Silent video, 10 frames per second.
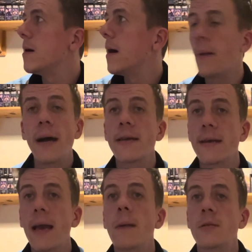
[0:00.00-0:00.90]

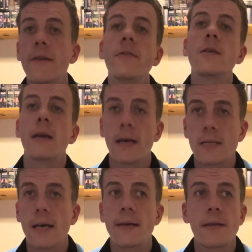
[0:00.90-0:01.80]
Apparently, Stephanie has
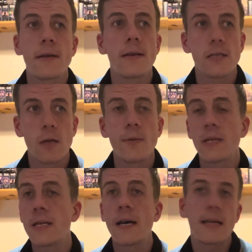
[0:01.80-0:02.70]
said it's going to be
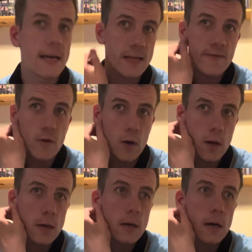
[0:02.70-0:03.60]
a sad exit for her. A
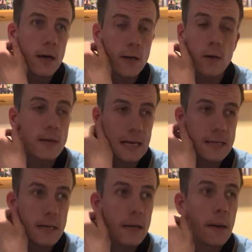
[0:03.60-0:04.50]
good
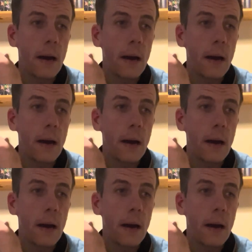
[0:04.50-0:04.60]
exit.